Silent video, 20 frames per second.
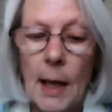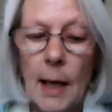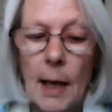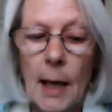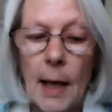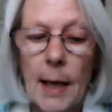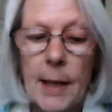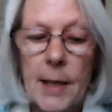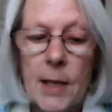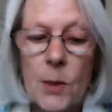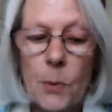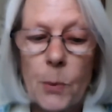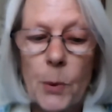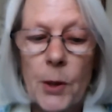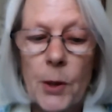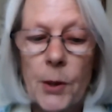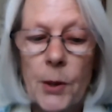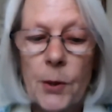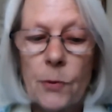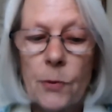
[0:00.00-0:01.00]
And it's
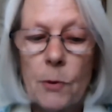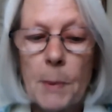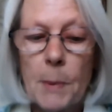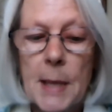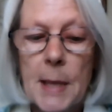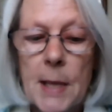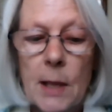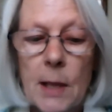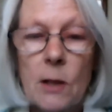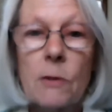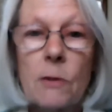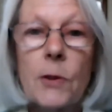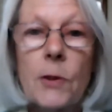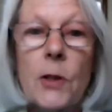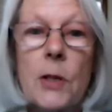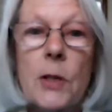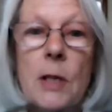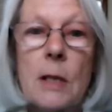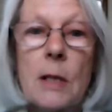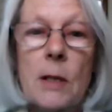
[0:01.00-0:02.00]
worth repeating the
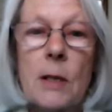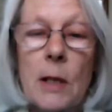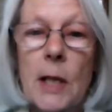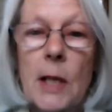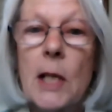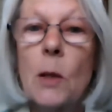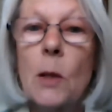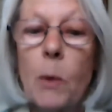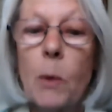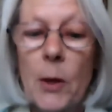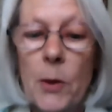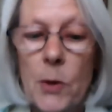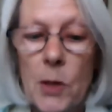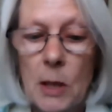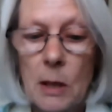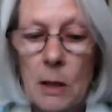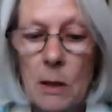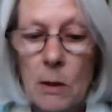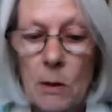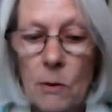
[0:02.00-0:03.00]
verses that he
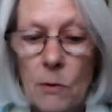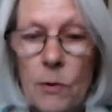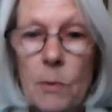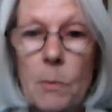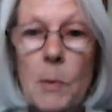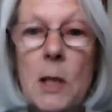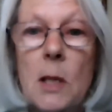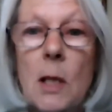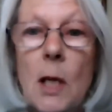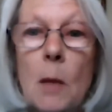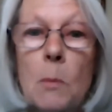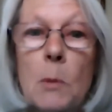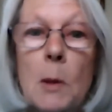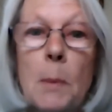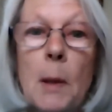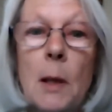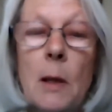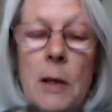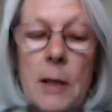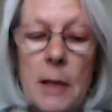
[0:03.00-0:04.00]
quoted from the
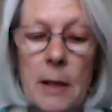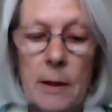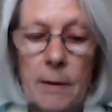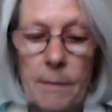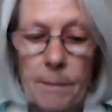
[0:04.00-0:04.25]
Dhammapada.